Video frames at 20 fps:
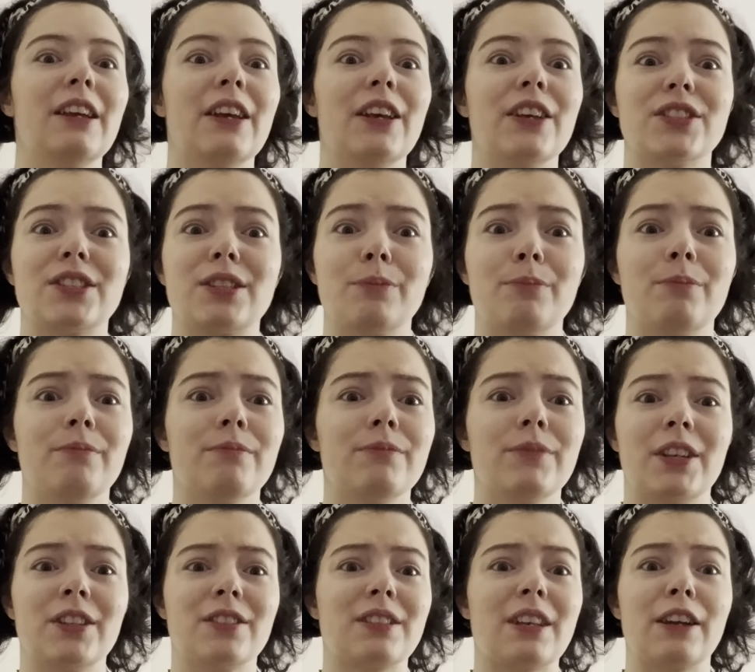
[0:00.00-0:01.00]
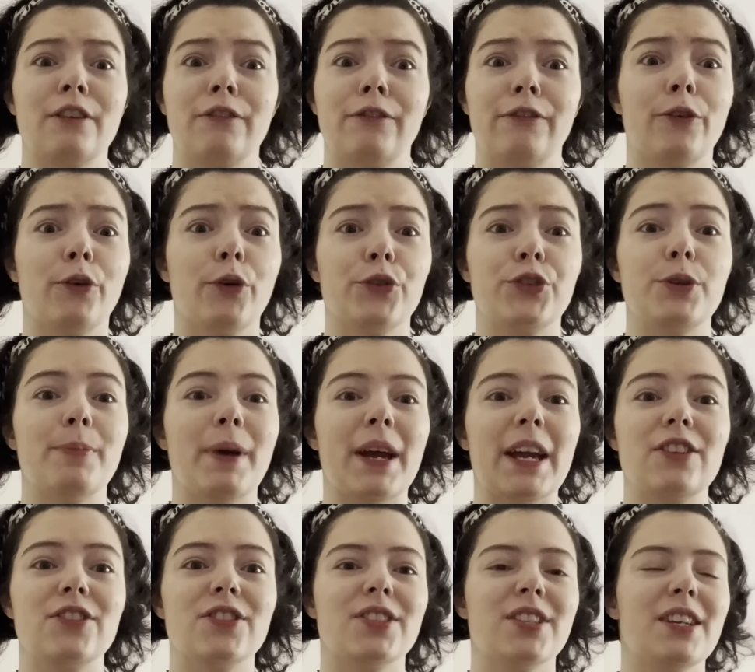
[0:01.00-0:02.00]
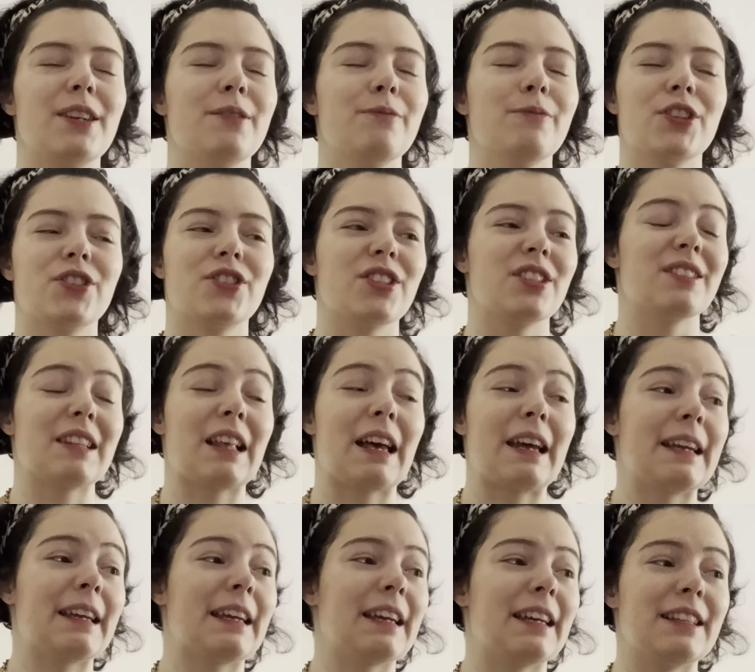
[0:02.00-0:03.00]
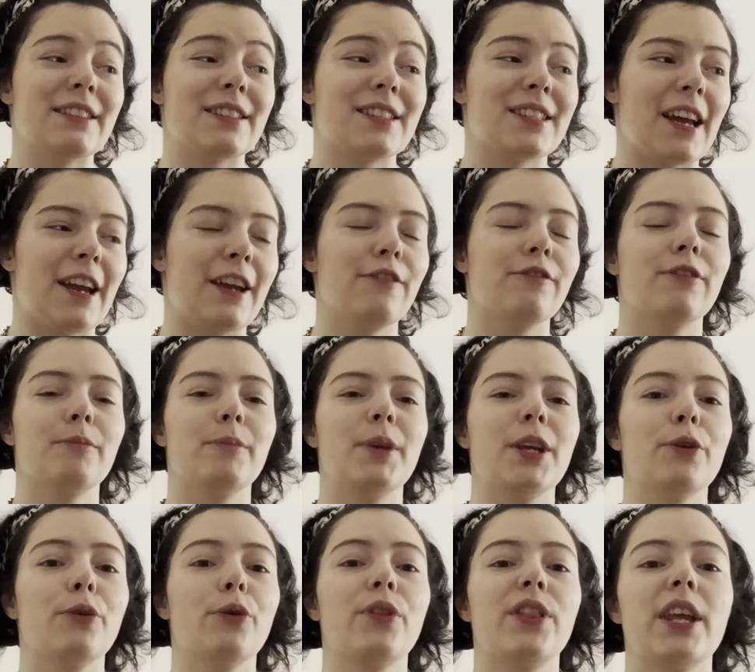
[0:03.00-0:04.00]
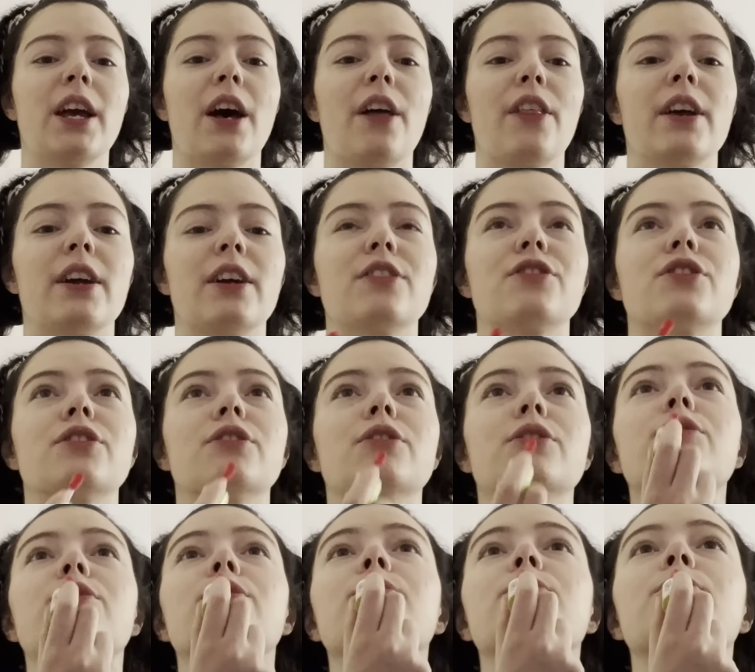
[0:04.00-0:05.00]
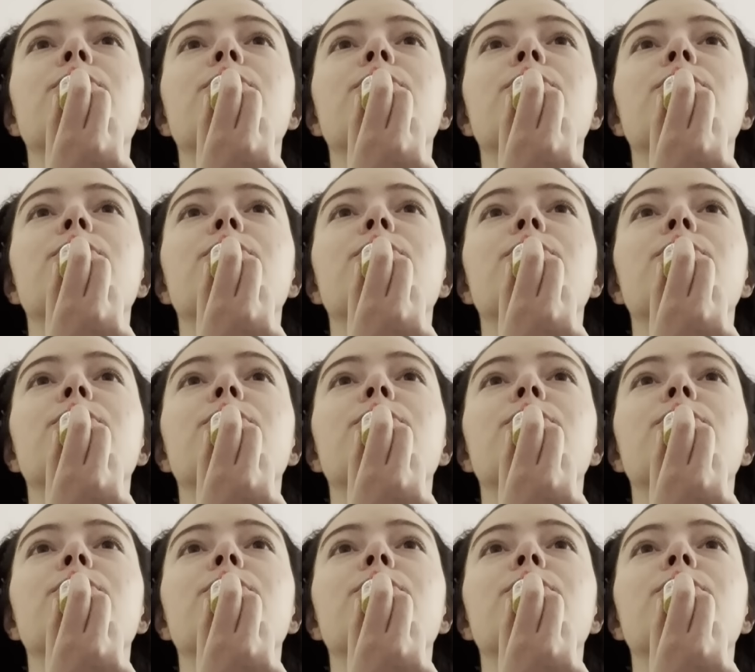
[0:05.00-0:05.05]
it's like a 40-page zine, which is like insane for me. All the other issues,